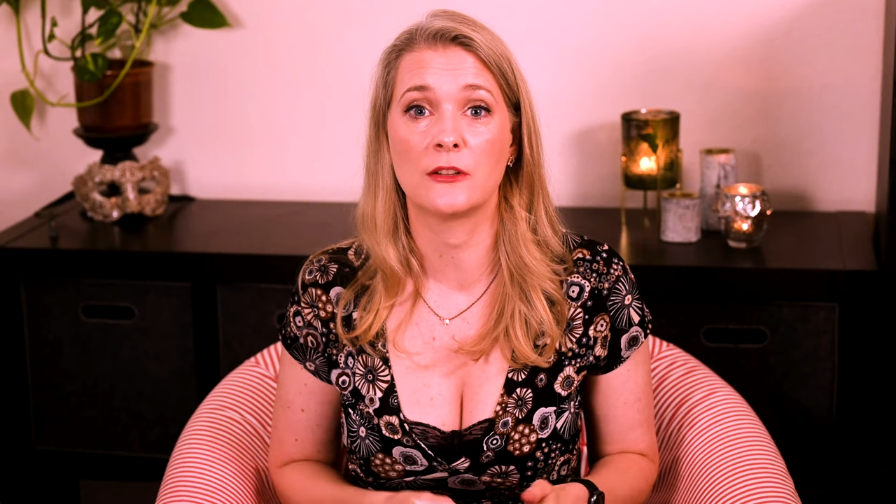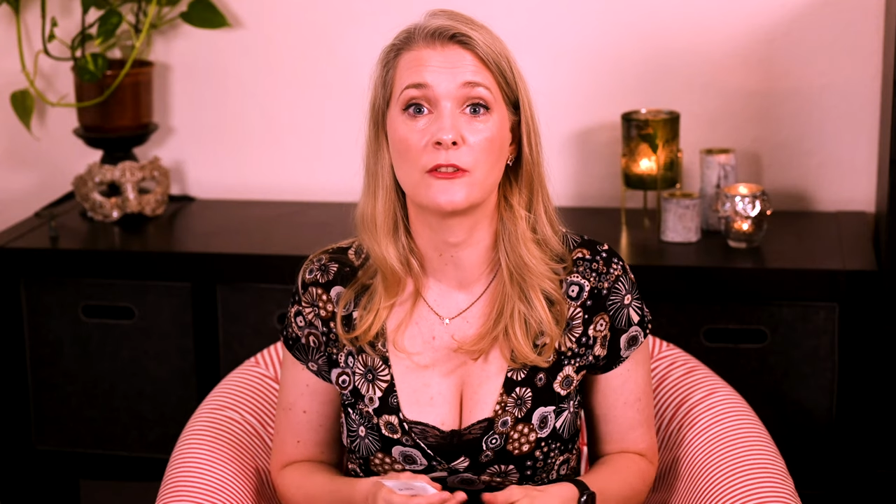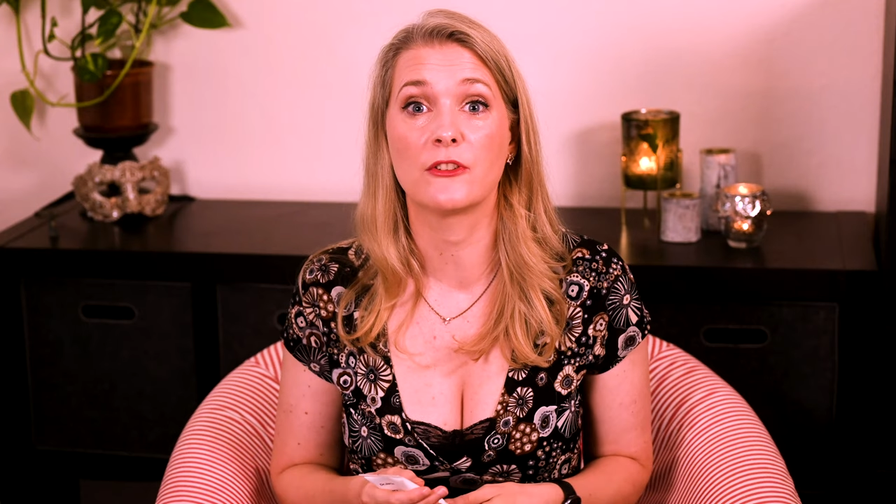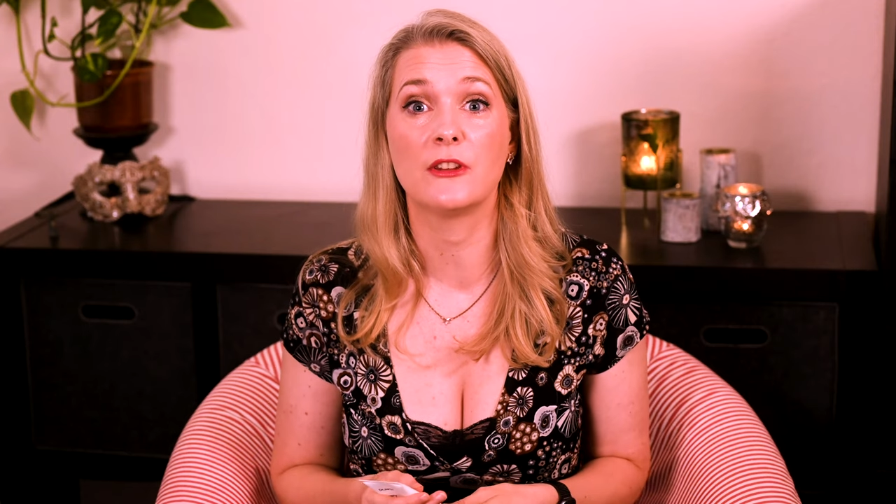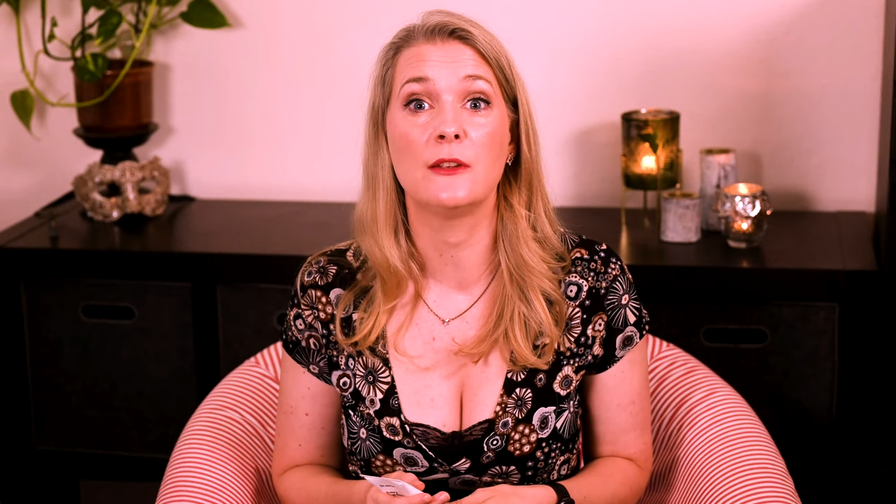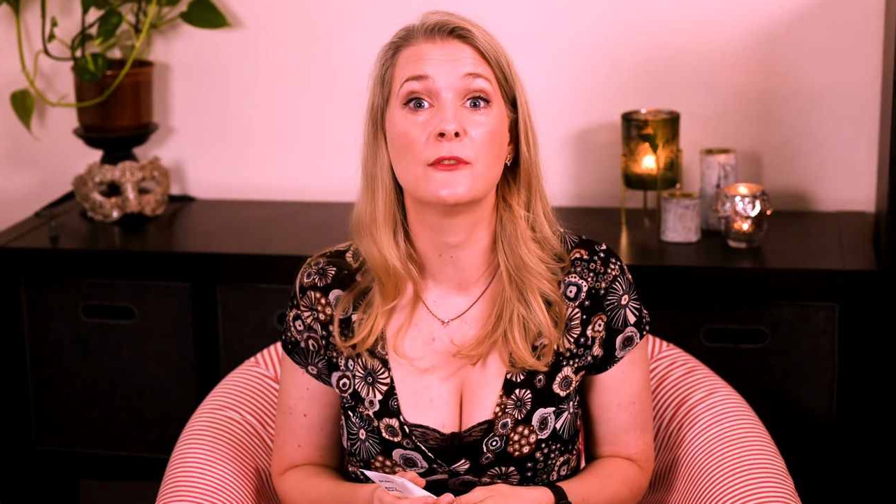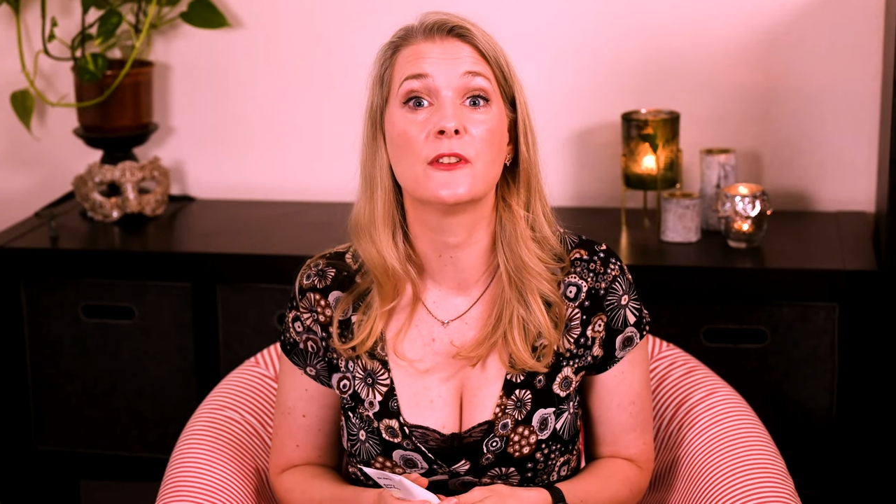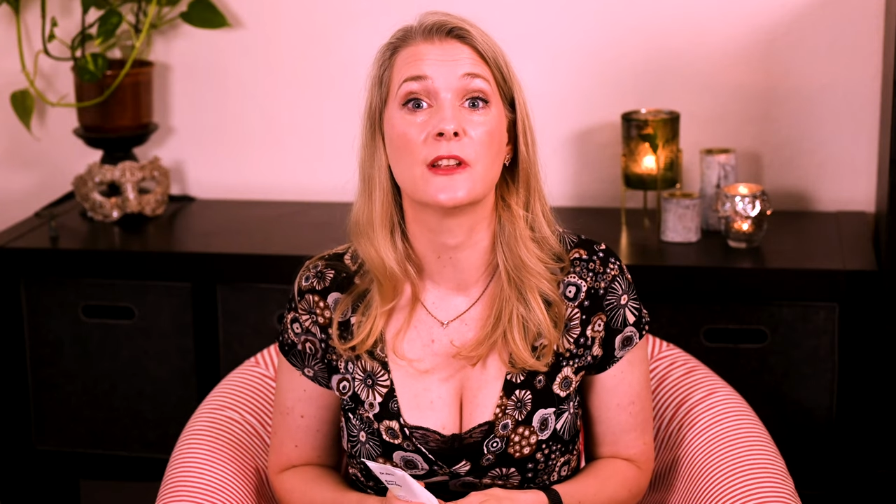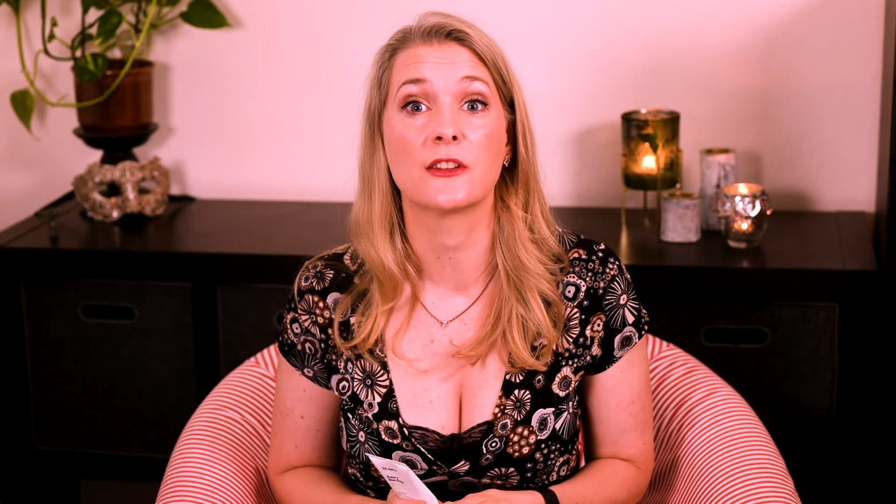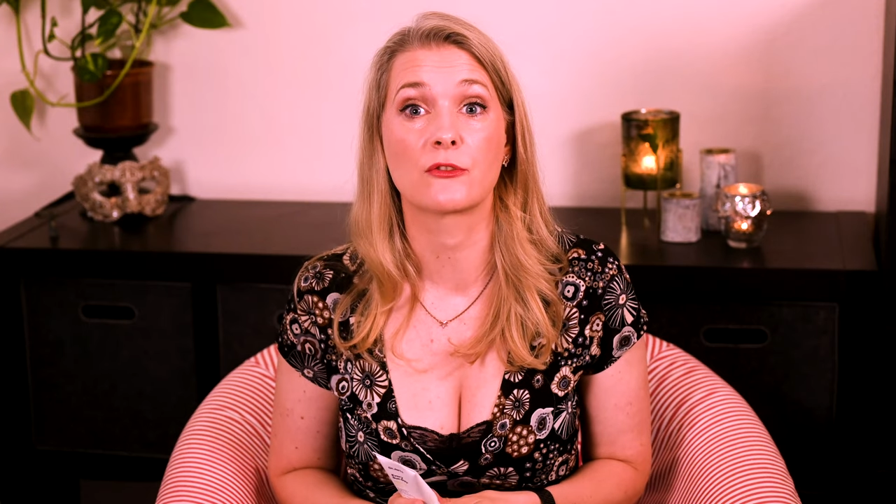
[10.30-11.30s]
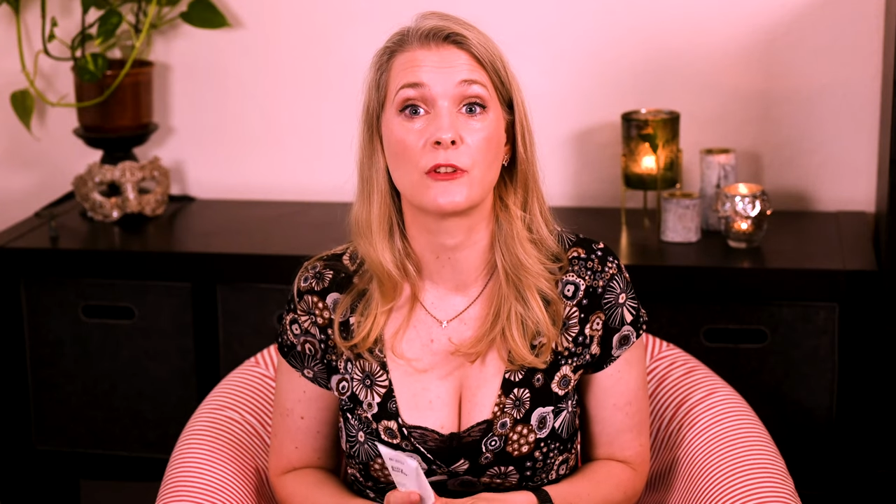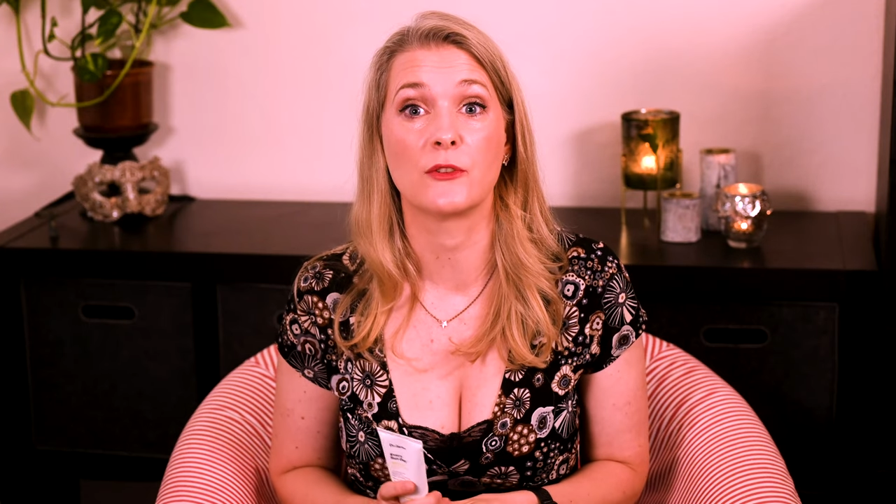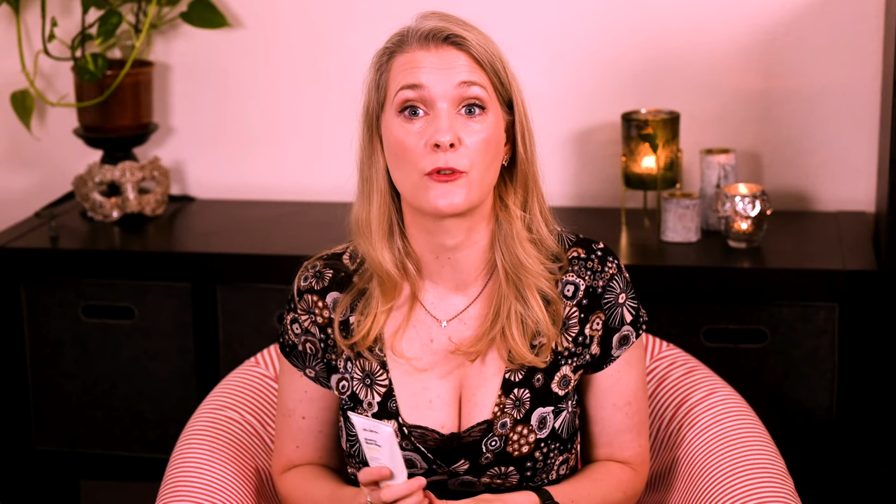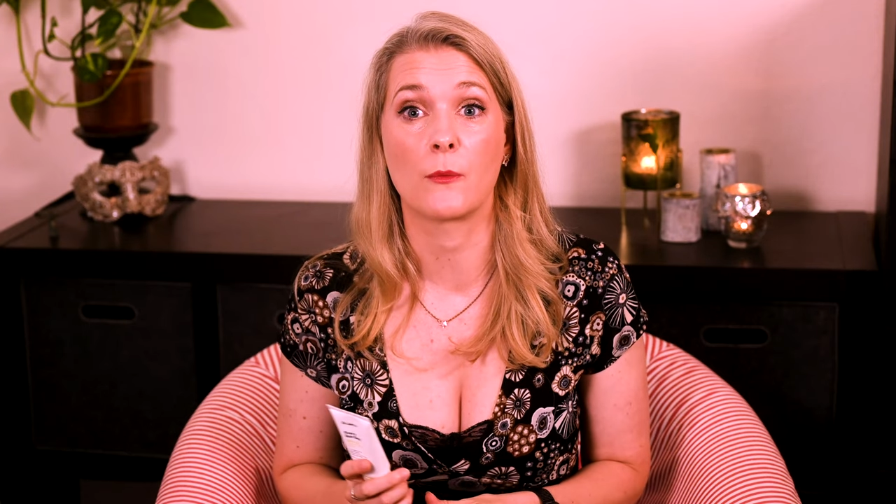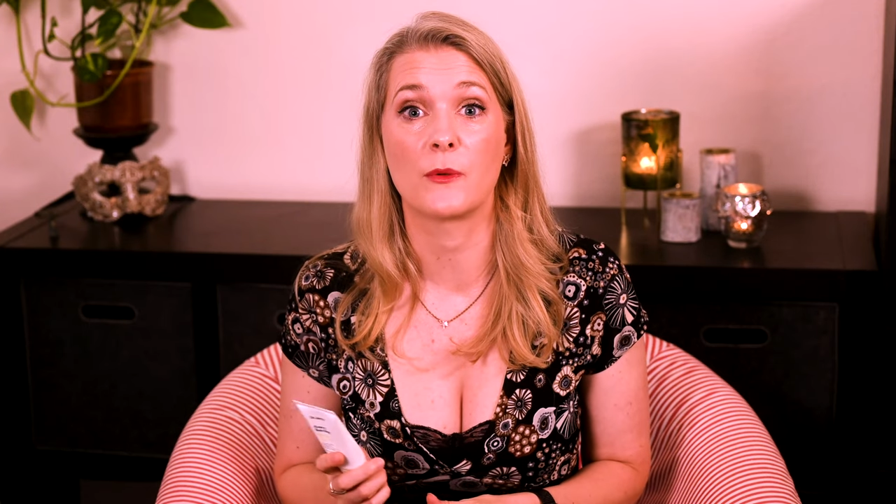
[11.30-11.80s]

I received the sunscreen from